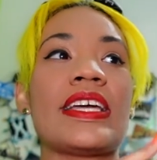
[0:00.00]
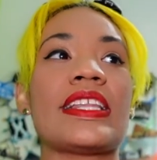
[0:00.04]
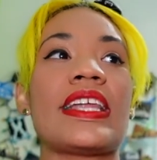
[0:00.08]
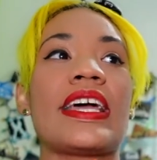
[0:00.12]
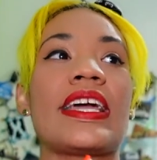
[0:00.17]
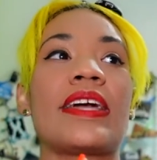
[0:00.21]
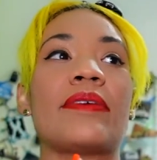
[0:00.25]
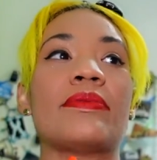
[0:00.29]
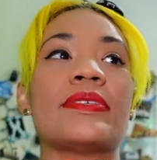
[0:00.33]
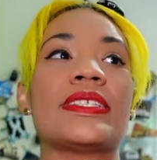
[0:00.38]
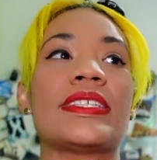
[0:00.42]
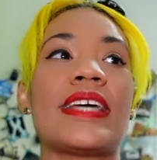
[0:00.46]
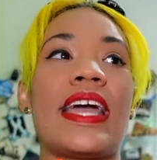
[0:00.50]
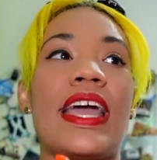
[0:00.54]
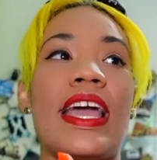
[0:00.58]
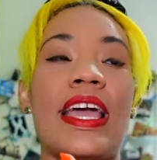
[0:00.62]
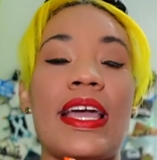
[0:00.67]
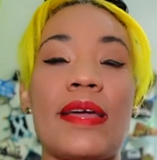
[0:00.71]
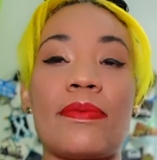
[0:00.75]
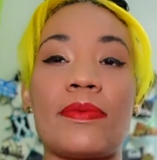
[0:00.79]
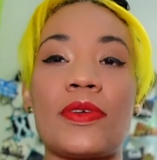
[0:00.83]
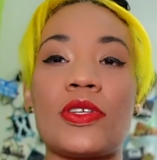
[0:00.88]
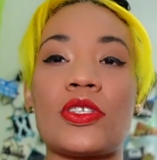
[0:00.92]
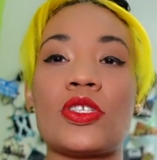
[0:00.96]
Like, I was
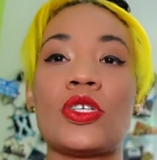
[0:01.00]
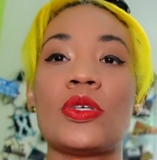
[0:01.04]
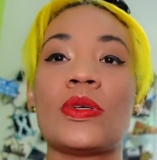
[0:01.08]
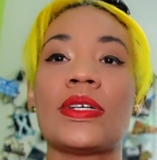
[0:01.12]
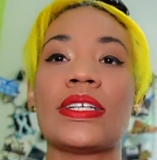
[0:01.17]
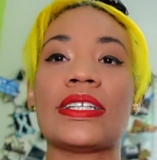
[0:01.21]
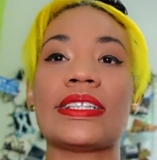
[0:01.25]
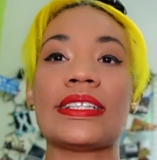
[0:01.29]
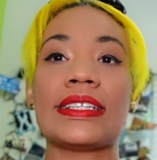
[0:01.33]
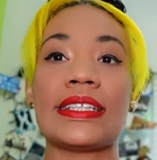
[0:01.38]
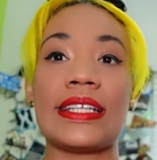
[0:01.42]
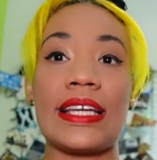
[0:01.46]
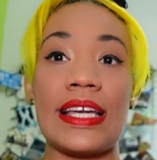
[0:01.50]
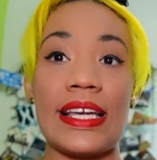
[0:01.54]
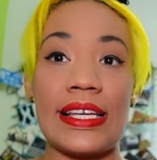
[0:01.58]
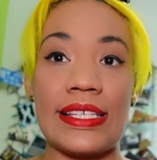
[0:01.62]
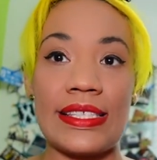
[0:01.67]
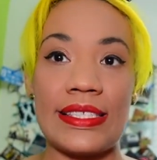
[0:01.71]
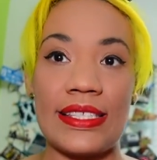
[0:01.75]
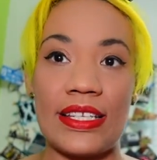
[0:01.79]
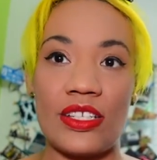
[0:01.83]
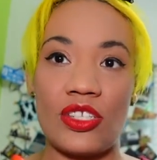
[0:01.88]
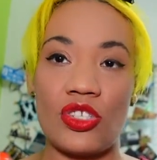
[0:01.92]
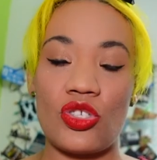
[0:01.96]
able to at
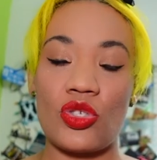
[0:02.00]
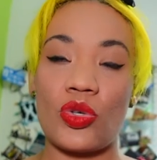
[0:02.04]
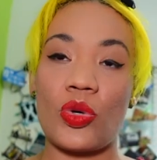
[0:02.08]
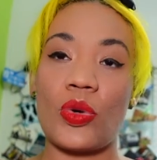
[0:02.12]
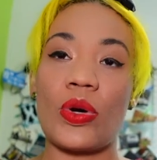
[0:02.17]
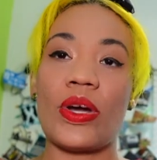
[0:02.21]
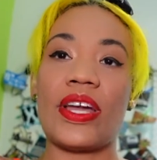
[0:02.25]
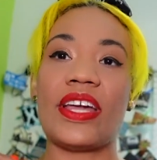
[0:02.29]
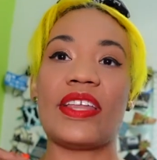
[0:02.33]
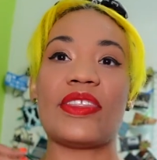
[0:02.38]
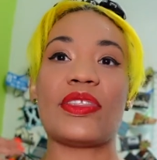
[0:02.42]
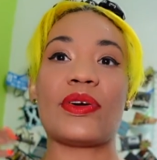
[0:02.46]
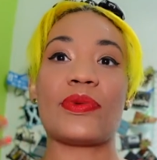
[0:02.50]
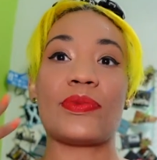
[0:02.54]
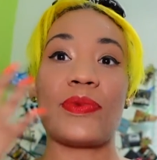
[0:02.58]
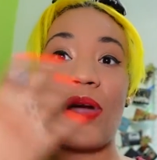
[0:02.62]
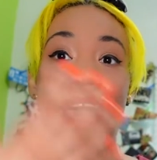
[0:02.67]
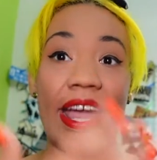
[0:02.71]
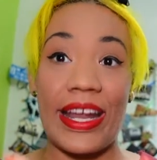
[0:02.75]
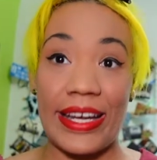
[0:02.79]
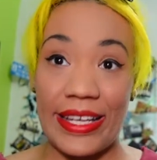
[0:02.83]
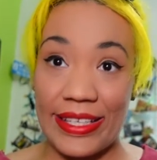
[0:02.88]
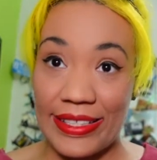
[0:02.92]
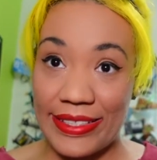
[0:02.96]
least enjoy the
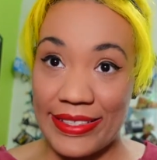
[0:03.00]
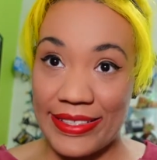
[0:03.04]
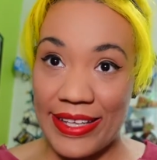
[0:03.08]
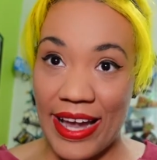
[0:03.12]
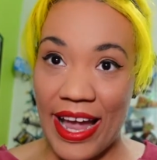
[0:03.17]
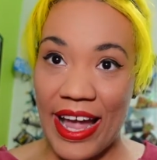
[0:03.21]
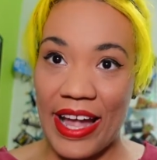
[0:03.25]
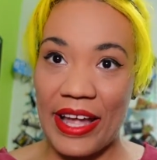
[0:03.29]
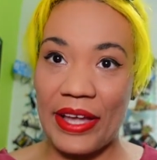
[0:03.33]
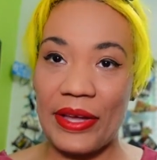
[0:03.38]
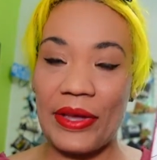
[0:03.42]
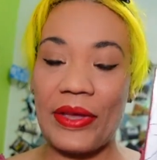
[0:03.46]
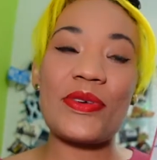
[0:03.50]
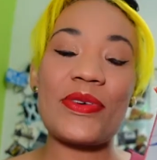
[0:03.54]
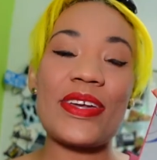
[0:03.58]
writing style.